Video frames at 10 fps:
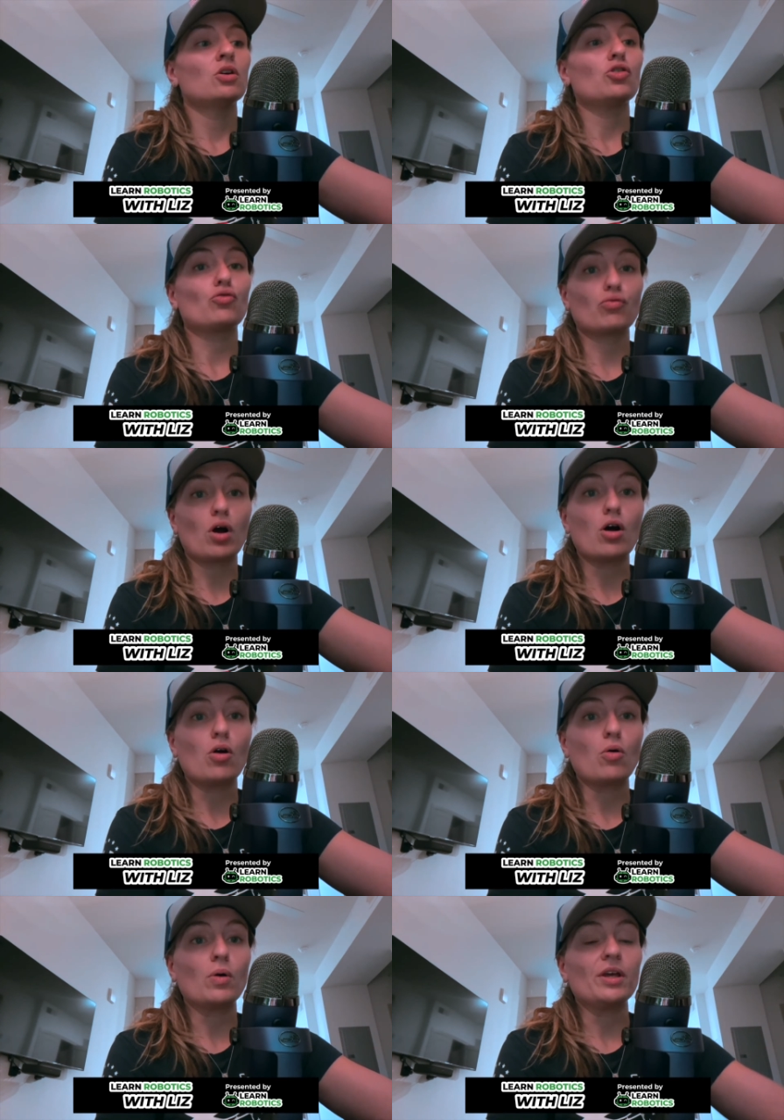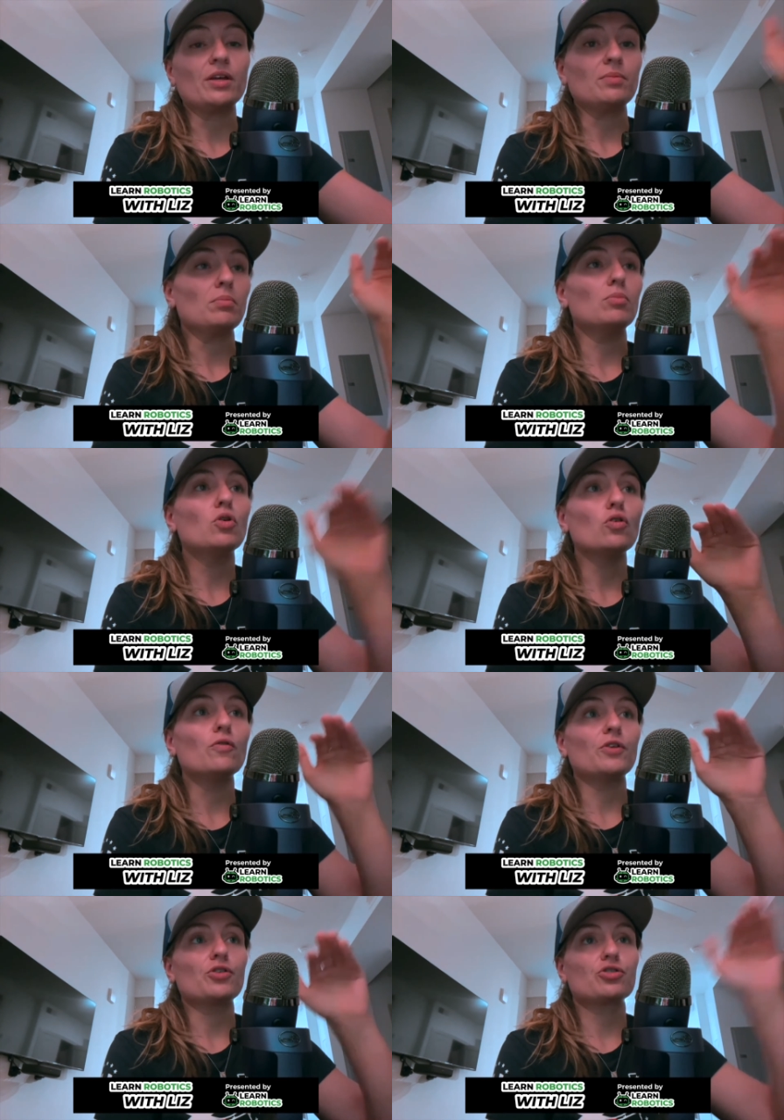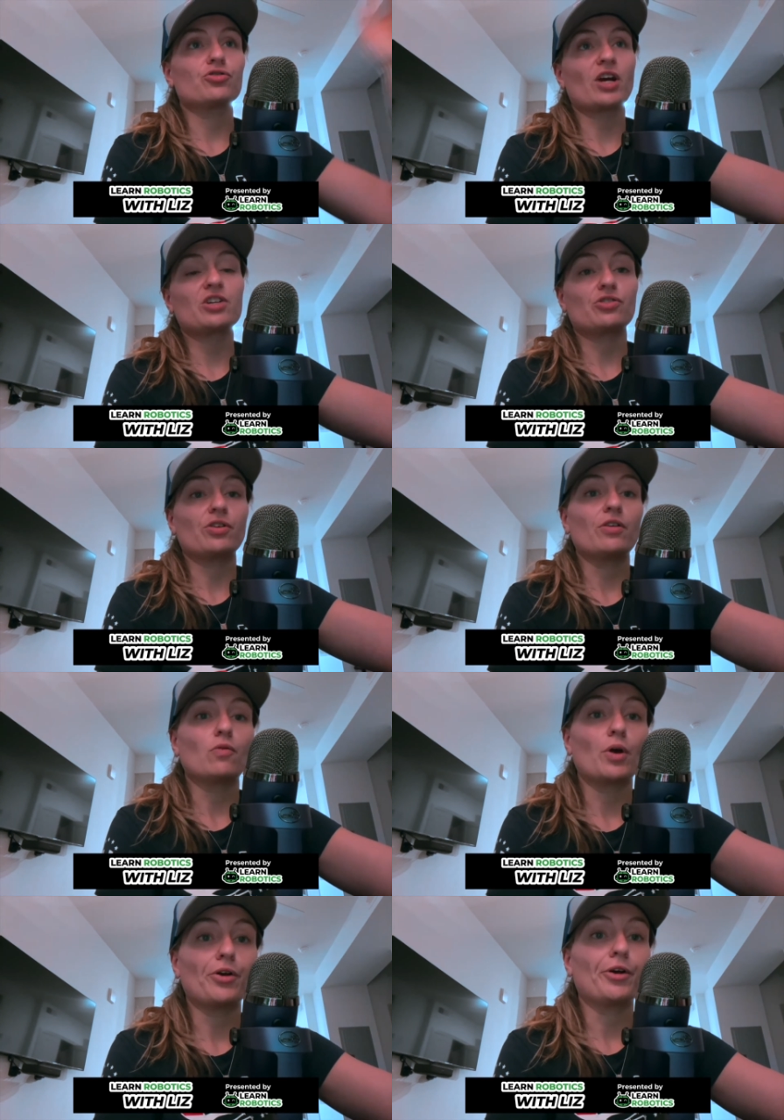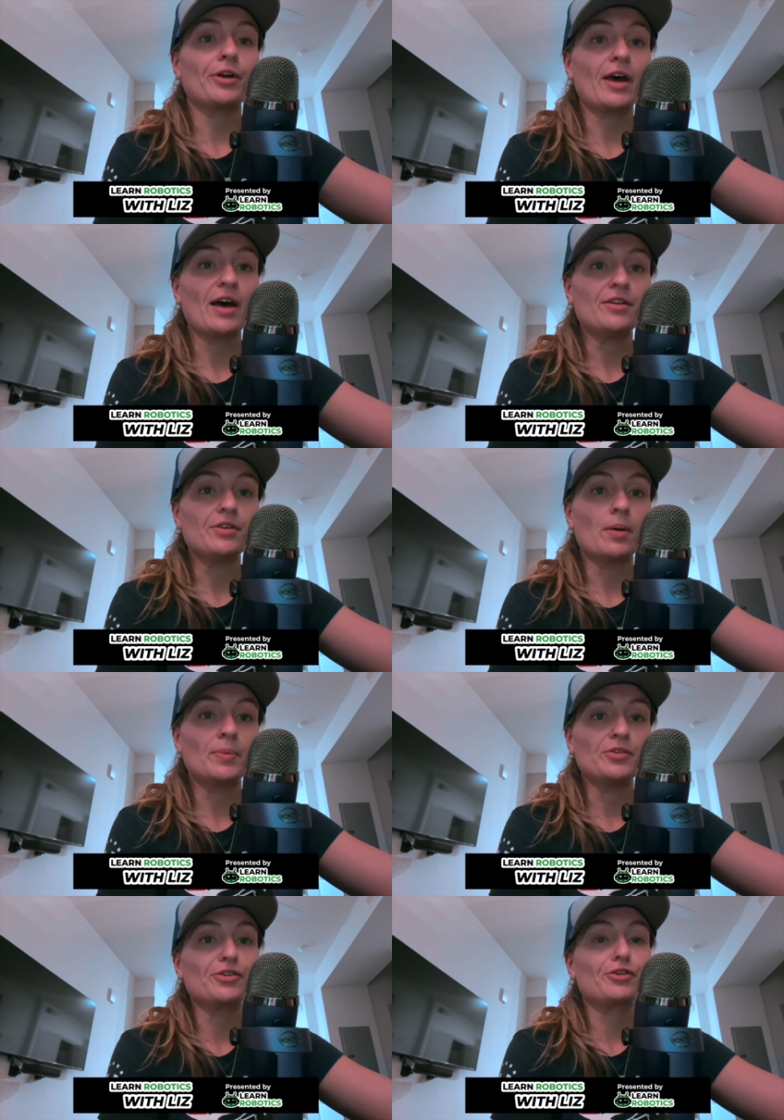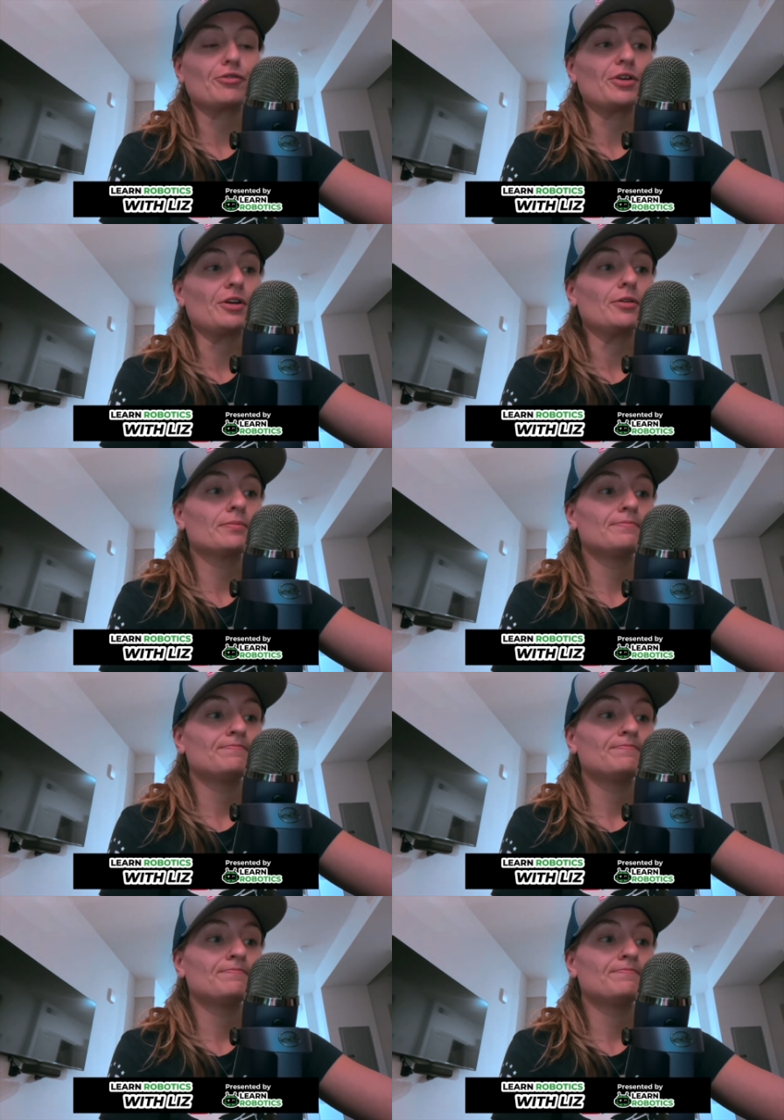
grow and move your trajectory of where you're going to end up in your career.